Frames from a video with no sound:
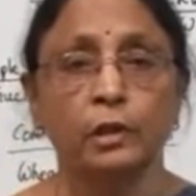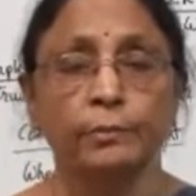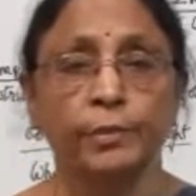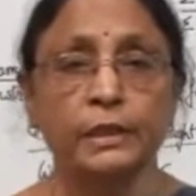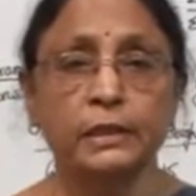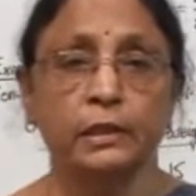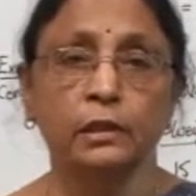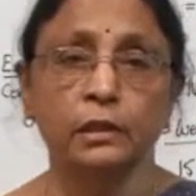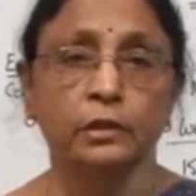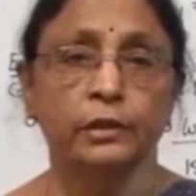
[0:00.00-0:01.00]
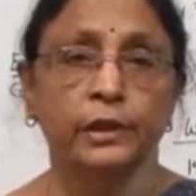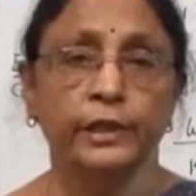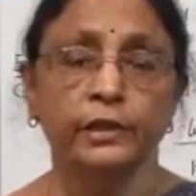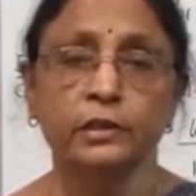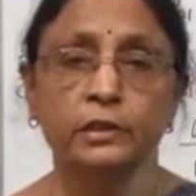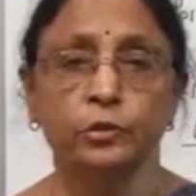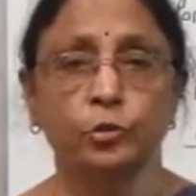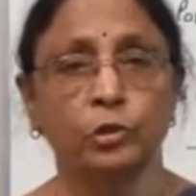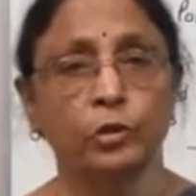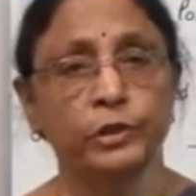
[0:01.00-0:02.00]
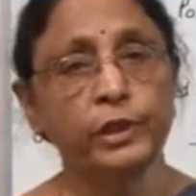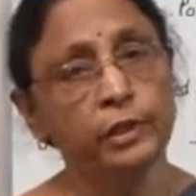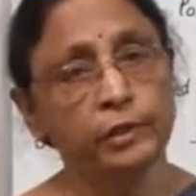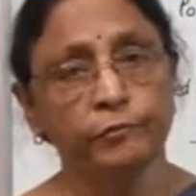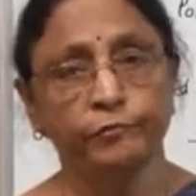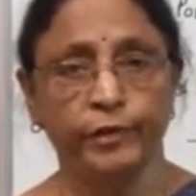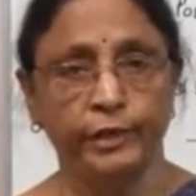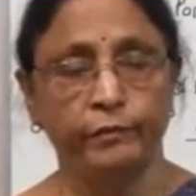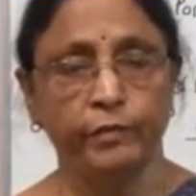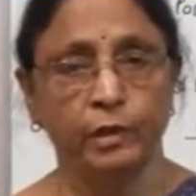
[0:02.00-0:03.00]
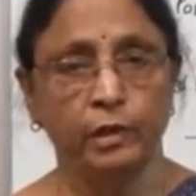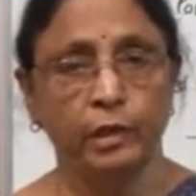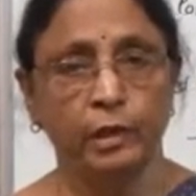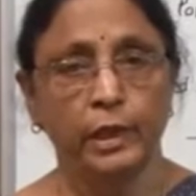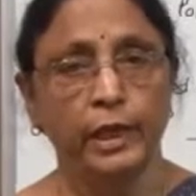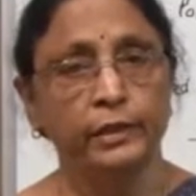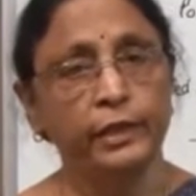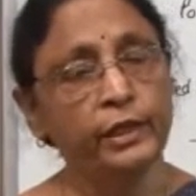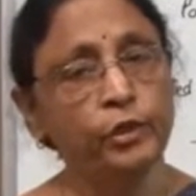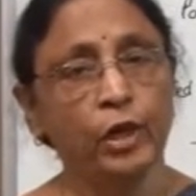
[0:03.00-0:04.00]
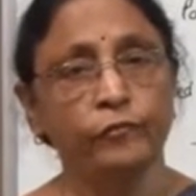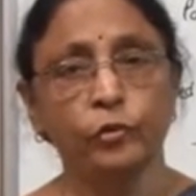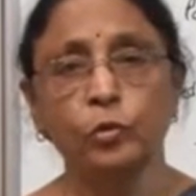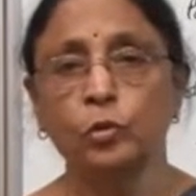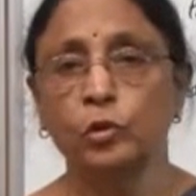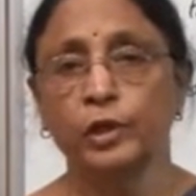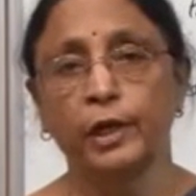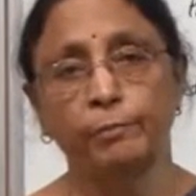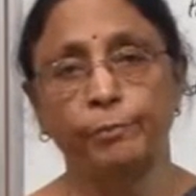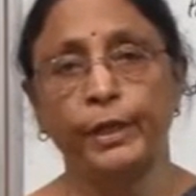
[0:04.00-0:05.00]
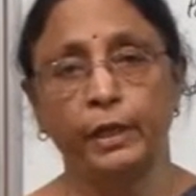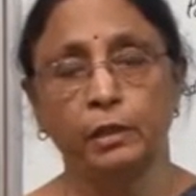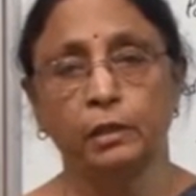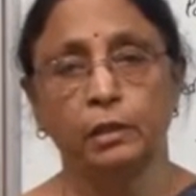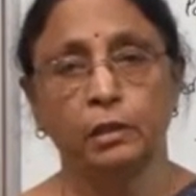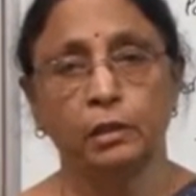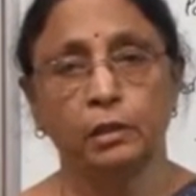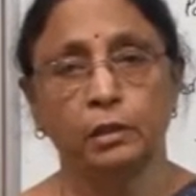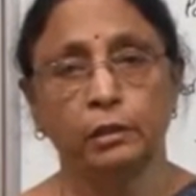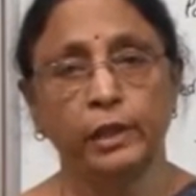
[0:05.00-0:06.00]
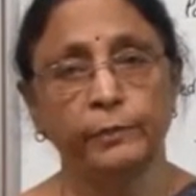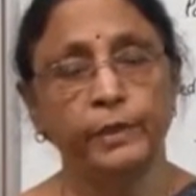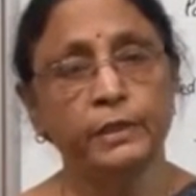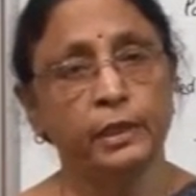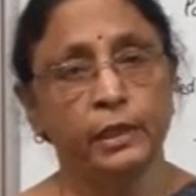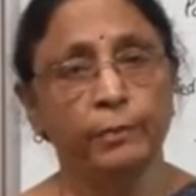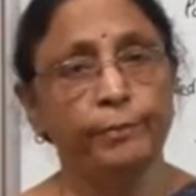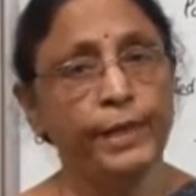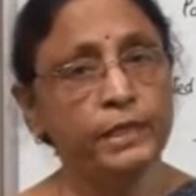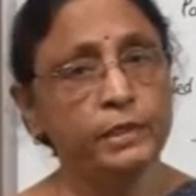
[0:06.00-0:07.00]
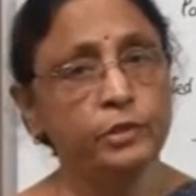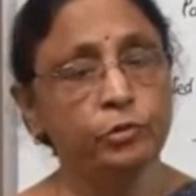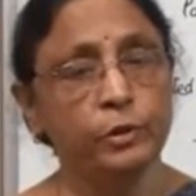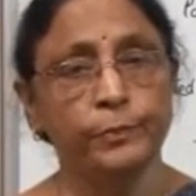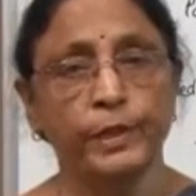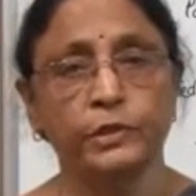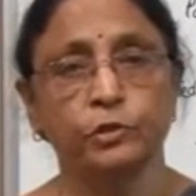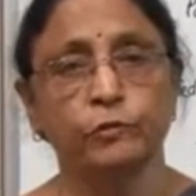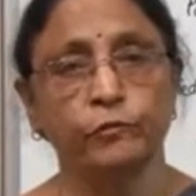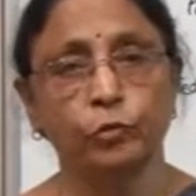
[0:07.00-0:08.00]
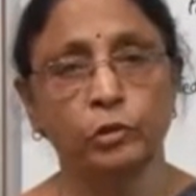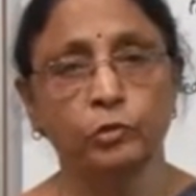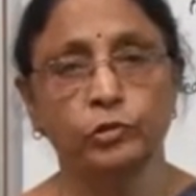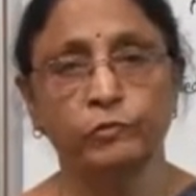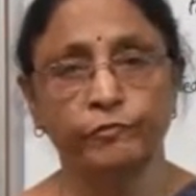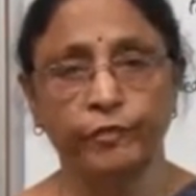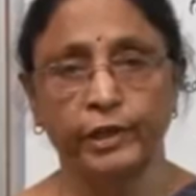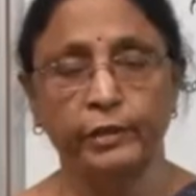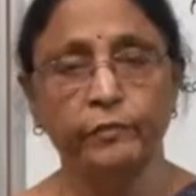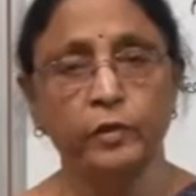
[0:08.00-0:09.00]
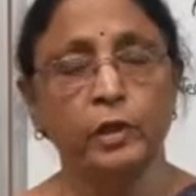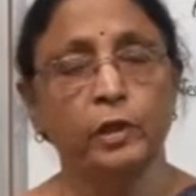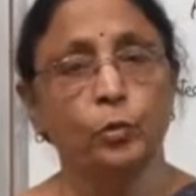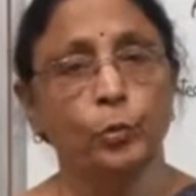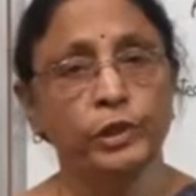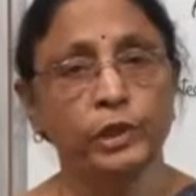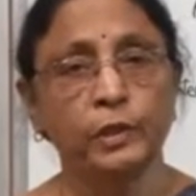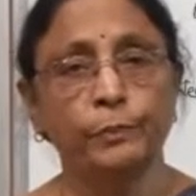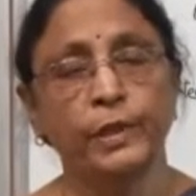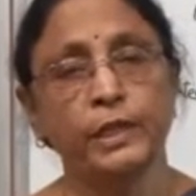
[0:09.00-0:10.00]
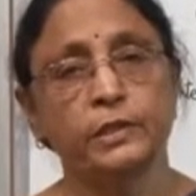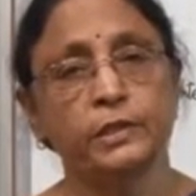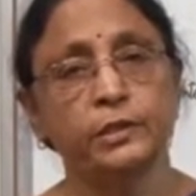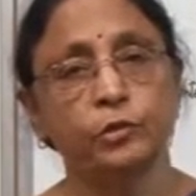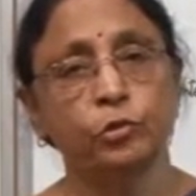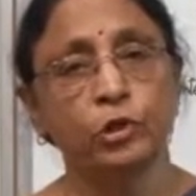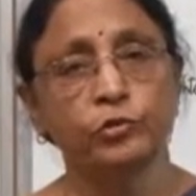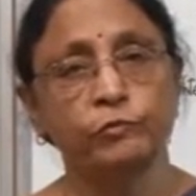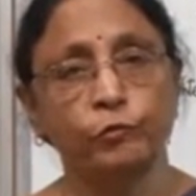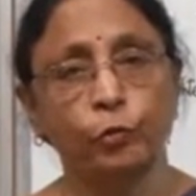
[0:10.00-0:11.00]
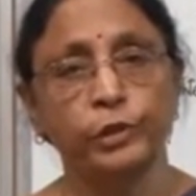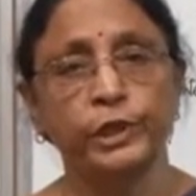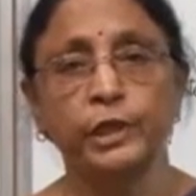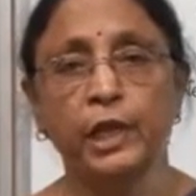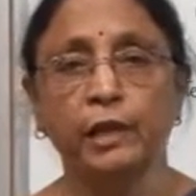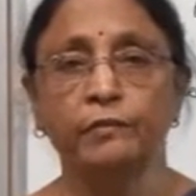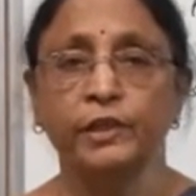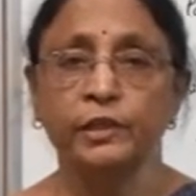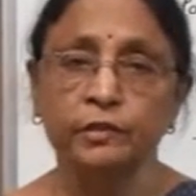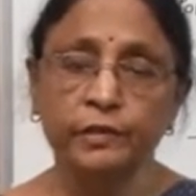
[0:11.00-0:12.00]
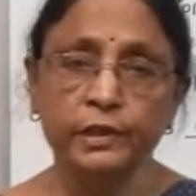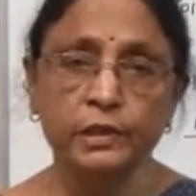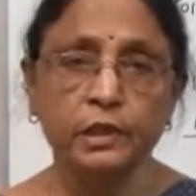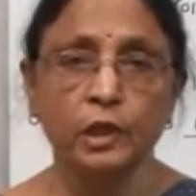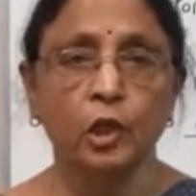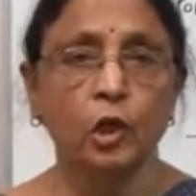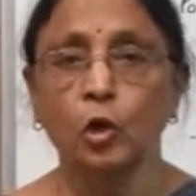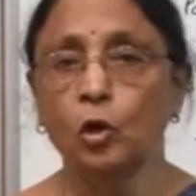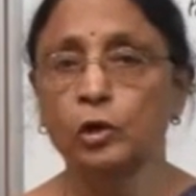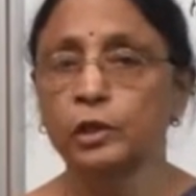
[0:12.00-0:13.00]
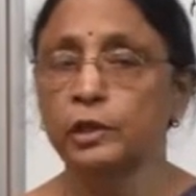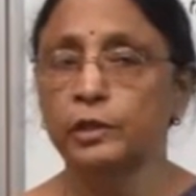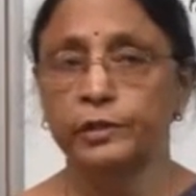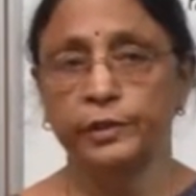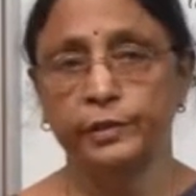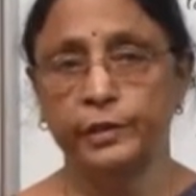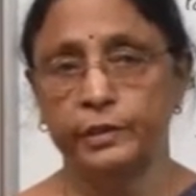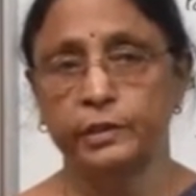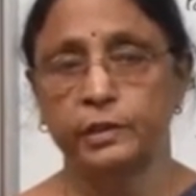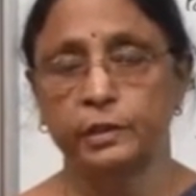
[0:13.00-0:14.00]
base year, that is 2005. And then you have to compare. That means in comparison to the prices of 2005, whether the prices in 2014 have increased or decreased.